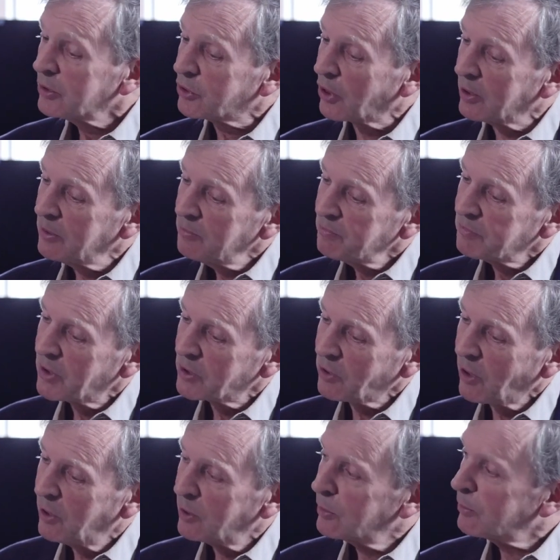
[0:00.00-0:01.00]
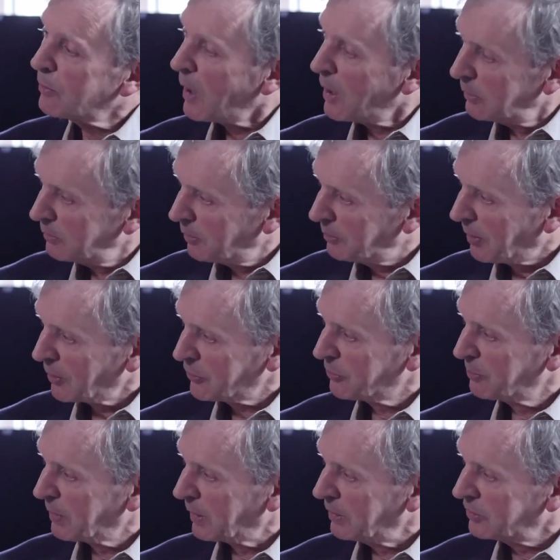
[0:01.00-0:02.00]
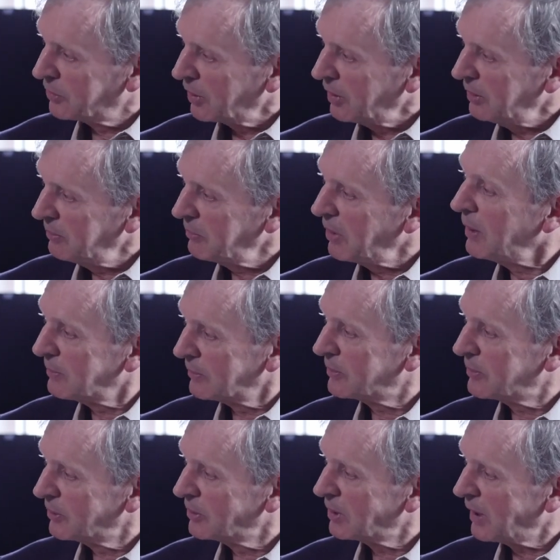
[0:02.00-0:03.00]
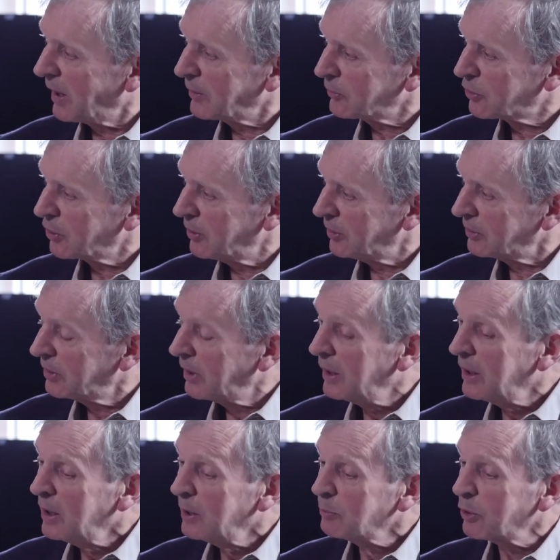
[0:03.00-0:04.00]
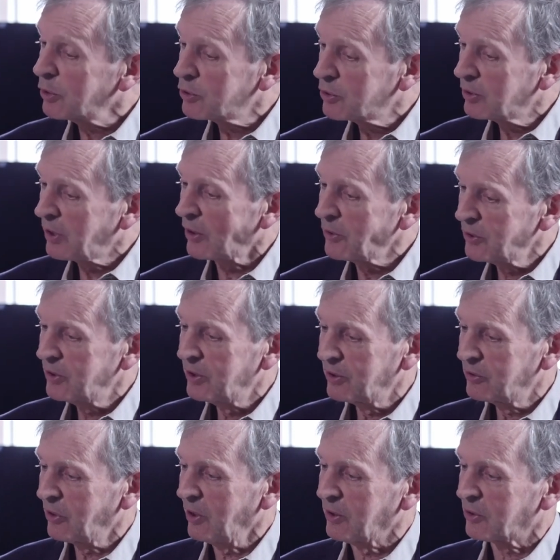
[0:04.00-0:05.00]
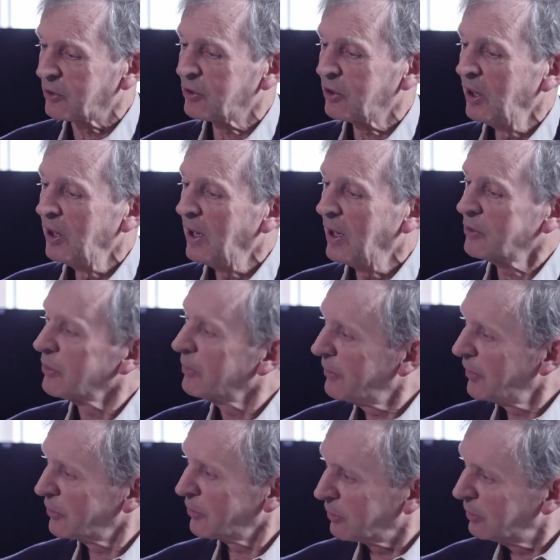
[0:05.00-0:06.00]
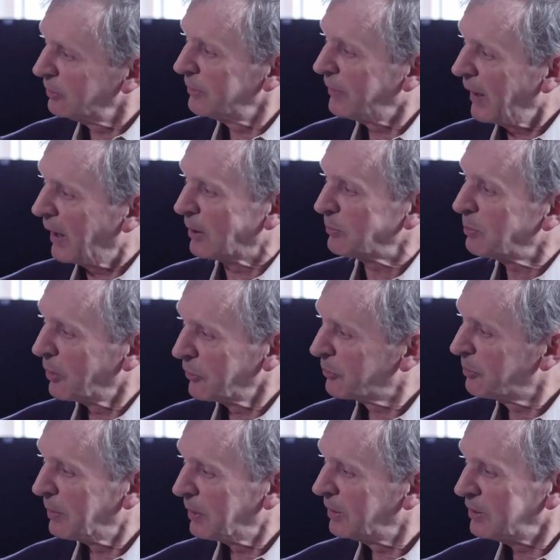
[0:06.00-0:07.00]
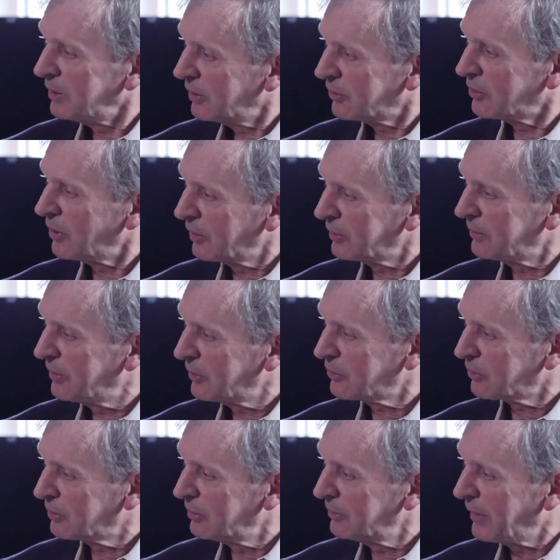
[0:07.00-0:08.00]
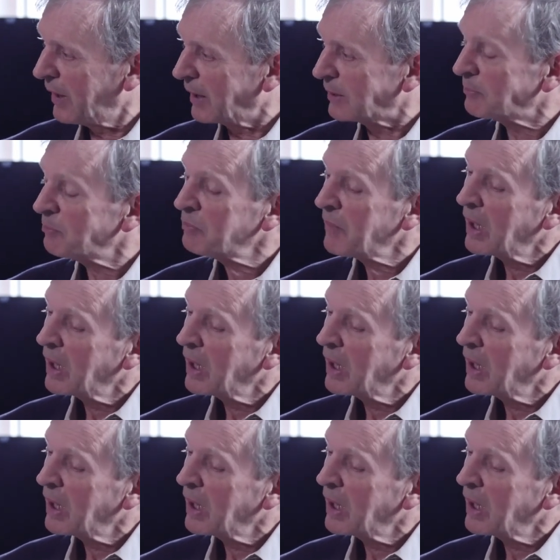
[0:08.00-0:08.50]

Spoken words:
So there's a whole realm of possibility, even for an electron, which doesn't exist as a physical fact. Possibility is not a physical fact.